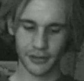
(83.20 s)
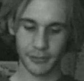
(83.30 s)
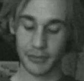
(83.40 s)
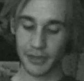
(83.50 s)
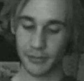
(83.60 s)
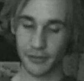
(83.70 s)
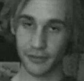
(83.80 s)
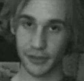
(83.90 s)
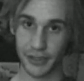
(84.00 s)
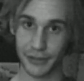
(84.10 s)
maybe I'm
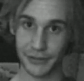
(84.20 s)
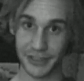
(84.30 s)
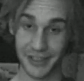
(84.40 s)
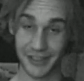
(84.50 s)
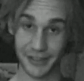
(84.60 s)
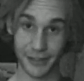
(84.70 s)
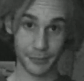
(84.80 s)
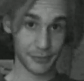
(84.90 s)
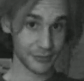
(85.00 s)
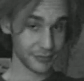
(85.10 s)
afraid of saying
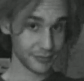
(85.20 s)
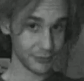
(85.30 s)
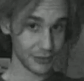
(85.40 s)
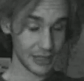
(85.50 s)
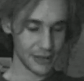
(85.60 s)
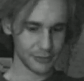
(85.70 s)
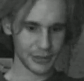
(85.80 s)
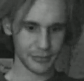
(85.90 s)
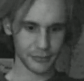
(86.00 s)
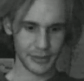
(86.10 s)
them, how
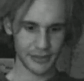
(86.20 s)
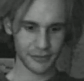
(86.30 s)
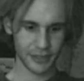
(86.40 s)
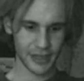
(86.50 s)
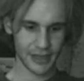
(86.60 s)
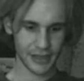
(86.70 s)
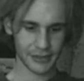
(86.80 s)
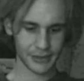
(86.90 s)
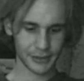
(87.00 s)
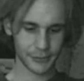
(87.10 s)
people may
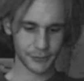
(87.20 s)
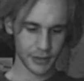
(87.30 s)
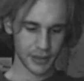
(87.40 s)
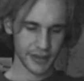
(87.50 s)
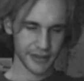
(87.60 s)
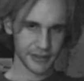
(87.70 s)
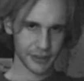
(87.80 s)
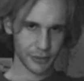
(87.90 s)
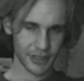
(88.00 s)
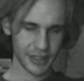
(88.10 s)
react.
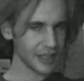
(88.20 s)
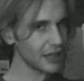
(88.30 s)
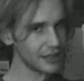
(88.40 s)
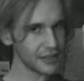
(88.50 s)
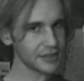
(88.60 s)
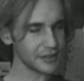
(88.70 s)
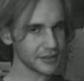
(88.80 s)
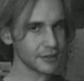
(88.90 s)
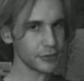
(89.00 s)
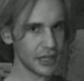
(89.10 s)
So, and I guess, I guess in
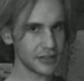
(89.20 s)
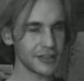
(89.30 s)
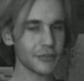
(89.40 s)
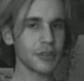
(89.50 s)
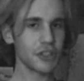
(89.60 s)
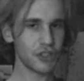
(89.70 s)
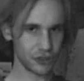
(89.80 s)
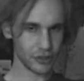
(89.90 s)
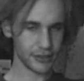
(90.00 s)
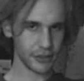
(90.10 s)
some cases we
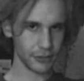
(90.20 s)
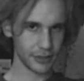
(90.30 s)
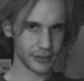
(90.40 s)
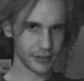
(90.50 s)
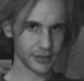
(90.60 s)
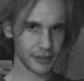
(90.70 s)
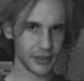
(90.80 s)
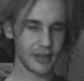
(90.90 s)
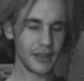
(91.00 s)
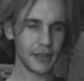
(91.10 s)
should do
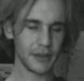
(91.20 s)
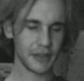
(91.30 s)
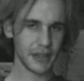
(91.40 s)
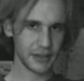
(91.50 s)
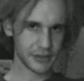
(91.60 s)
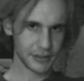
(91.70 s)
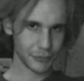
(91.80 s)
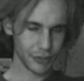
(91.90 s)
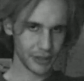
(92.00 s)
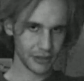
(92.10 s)
it, in the cases
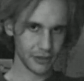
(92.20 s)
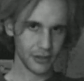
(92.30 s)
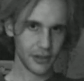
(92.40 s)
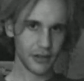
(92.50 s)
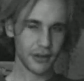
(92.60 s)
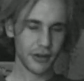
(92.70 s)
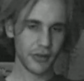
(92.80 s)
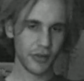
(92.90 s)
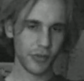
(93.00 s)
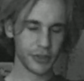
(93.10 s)
where
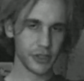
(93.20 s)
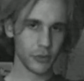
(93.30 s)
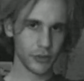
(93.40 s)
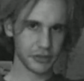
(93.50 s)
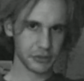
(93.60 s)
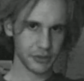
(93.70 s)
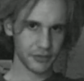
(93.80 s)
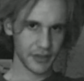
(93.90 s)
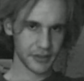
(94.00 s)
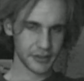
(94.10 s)
we don't want to
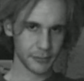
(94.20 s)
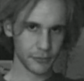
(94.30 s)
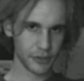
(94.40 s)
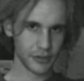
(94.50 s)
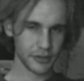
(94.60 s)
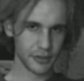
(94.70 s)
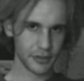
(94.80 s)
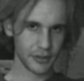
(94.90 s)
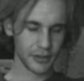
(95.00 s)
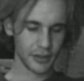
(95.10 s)
offend someone.
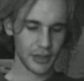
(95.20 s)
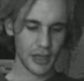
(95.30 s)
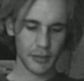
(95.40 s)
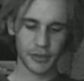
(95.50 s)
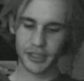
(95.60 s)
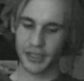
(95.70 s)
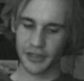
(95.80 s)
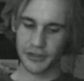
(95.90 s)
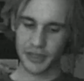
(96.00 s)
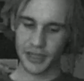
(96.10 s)
But in
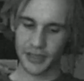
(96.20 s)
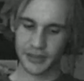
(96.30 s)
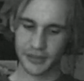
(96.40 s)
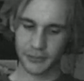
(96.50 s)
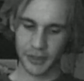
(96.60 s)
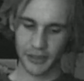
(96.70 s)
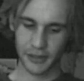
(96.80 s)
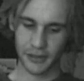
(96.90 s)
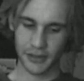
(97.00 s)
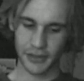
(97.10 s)
other cases
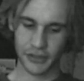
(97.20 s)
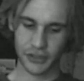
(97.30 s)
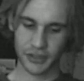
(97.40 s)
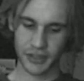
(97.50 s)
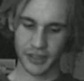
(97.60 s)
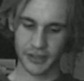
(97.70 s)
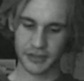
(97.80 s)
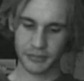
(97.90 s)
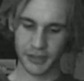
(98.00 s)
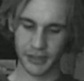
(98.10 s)
where it's just
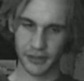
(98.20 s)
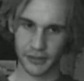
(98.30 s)
us being